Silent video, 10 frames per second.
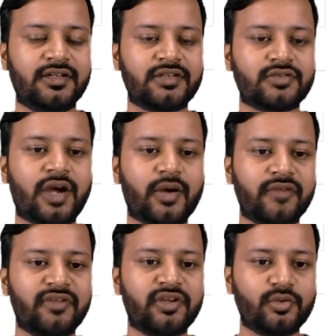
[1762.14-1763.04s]
So how
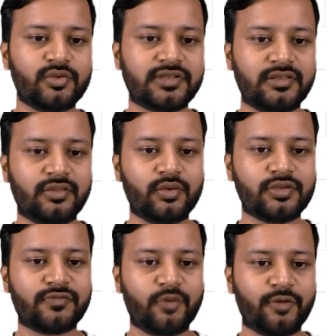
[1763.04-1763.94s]
can we use
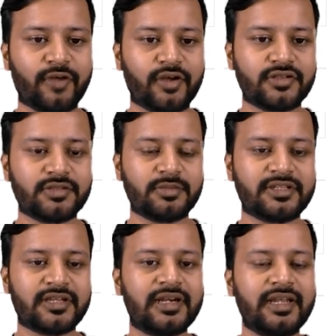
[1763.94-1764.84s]
those four functions
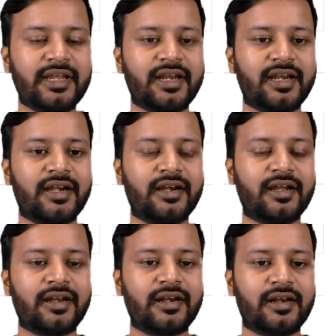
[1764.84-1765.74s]
basically? And
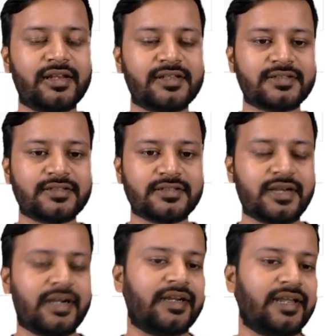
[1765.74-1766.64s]

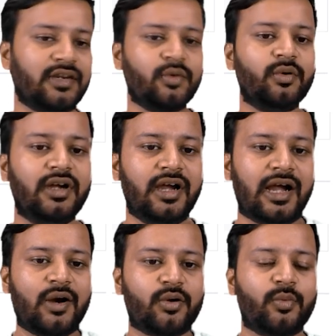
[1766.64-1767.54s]
I'll tell you
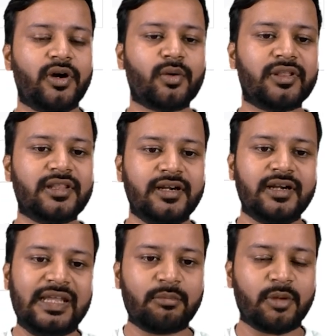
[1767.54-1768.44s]
how to work with the
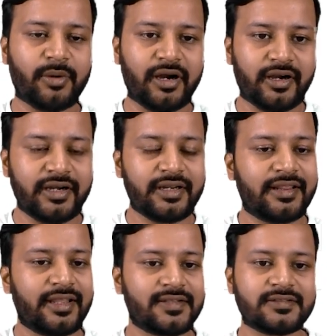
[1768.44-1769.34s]
DMA part, right, in
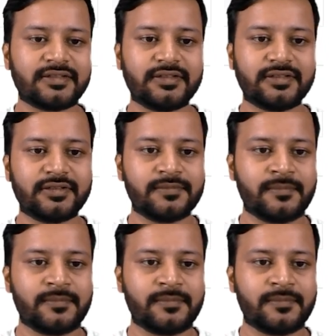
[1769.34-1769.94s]
next class,